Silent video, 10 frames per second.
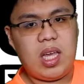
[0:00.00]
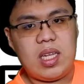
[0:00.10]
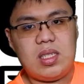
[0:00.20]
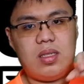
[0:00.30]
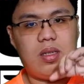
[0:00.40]

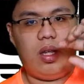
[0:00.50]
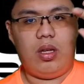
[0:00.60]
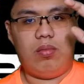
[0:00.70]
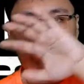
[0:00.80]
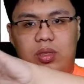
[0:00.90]
guess,
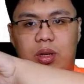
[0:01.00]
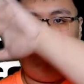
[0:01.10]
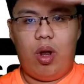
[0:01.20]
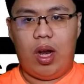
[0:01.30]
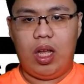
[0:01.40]

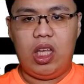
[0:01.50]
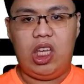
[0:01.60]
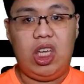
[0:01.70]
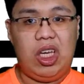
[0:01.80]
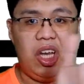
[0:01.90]
somewhere
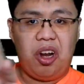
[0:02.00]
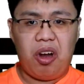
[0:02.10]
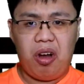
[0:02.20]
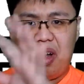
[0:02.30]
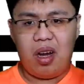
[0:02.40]

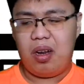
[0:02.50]
here.